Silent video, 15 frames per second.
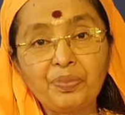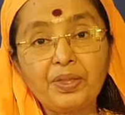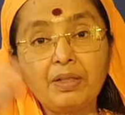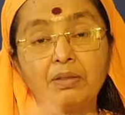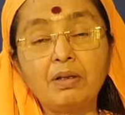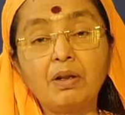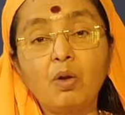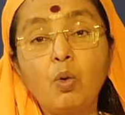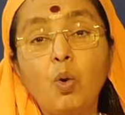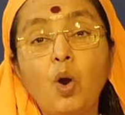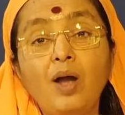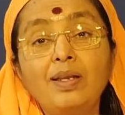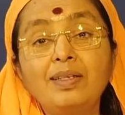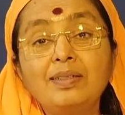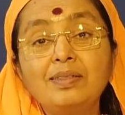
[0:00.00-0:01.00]
the
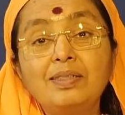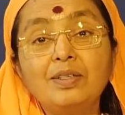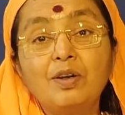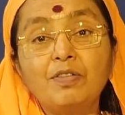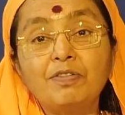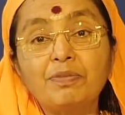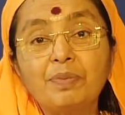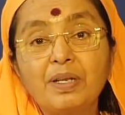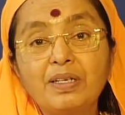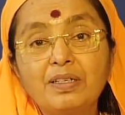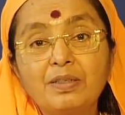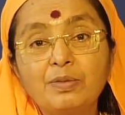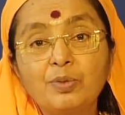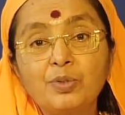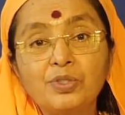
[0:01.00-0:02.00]
quality of my
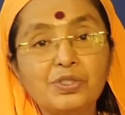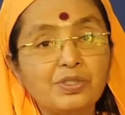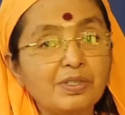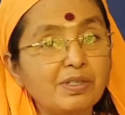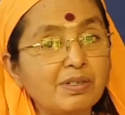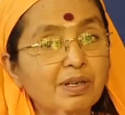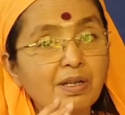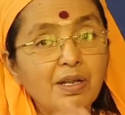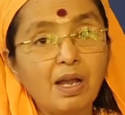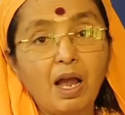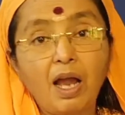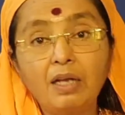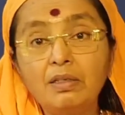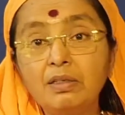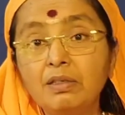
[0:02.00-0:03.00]
devotion
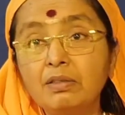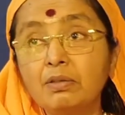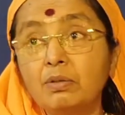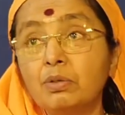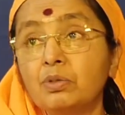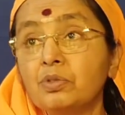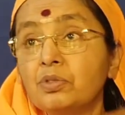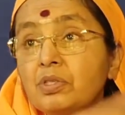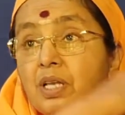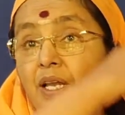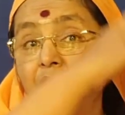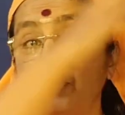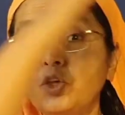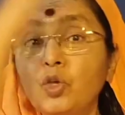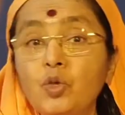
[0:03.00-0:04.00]
undergoes
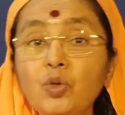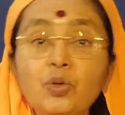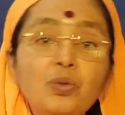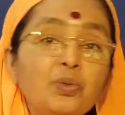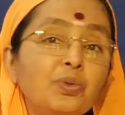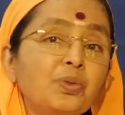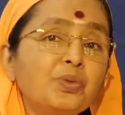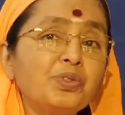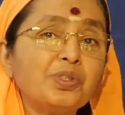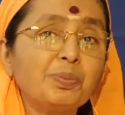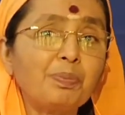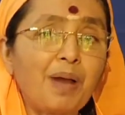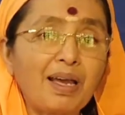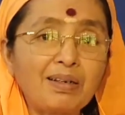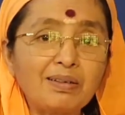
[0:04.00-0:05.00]
a huge
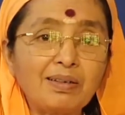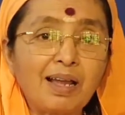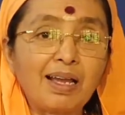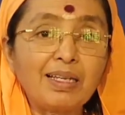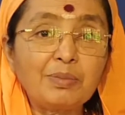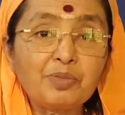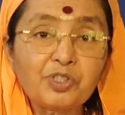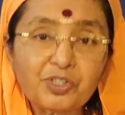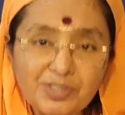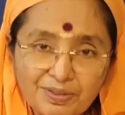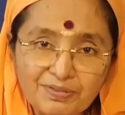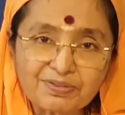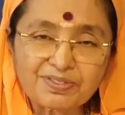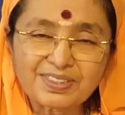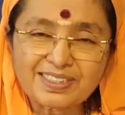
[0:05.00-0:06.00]
paradigm
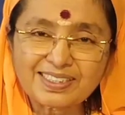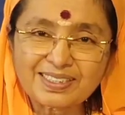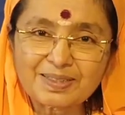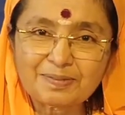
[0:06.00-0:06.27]
shift.